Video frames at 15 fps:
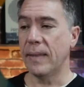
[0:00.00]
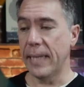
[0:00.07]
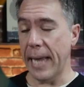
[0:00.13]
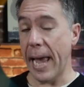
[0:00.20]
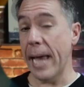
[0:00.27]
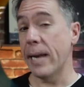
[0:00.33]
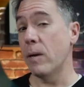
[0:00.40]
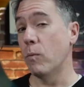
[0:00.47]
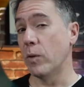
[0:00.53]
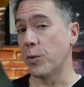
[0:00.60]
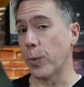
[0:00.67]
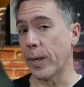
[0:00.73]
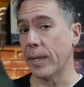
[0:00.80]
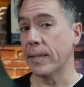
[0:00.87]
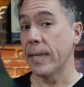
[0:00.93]
the edit,
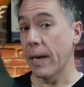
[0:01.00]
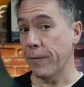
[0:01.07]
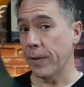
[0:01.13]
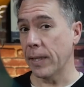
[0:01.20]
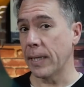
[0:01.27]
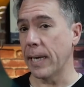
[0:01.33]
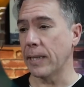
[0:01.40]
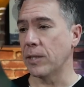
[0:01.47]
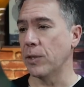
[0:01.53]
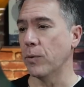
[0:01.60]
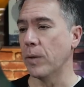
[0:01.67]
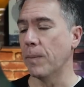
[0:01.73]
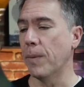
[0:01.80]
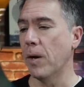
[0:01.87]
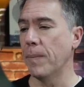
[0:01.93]
which we're going to definitely get
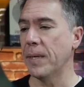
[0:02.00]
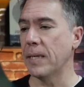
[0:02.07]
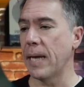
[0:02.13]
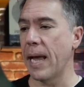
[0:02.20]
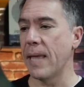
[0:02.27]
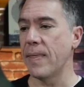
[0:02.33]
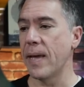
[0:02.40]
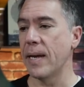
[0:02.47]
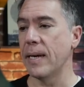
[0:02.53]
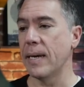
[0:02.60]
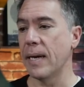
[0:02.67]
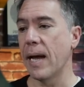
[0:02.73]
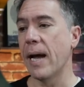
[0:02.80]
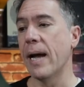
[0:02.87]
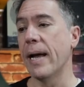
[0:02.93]
to in a moment, and
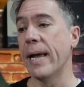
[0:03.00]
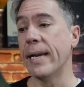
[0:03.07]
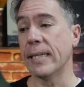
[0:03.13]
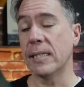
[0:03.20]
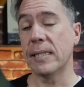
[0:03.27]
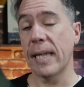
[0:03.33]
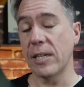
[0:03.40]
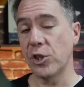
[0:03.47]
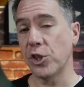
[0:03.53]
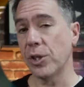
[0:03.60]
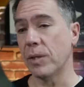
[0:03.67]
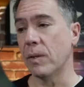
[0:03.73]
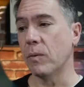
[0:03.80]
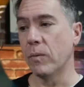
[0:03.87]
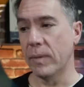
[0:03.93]
then uh, an
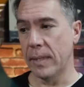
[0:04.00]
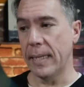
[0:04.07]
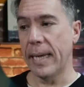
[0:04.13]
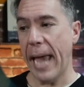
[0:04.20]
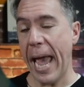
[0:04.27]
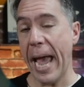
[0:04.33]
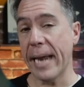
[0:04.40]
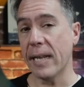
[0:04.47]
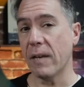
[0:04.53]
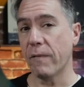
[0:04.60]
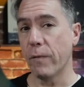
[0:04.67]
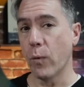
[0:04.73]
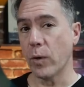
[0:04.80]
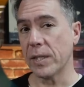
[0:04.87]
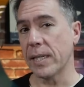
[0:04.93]
extension, the adding
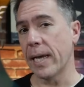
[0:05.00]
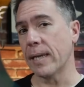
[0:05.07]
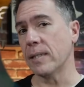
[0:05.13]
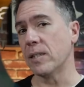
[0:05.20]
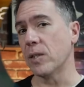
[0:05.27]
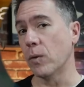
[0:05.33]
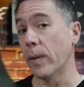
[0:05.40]
four seconds.